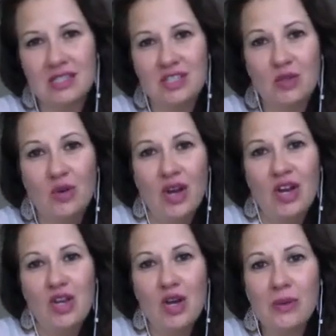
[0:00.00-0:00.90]
And you
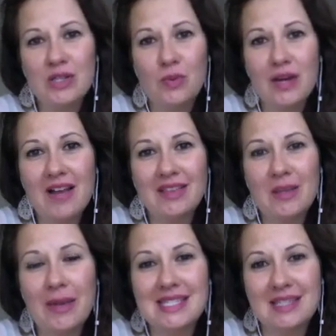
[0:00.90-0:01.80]
always bring out the
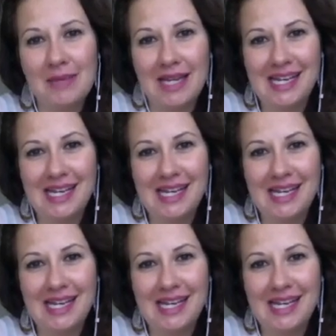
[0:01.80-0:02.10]
best in me.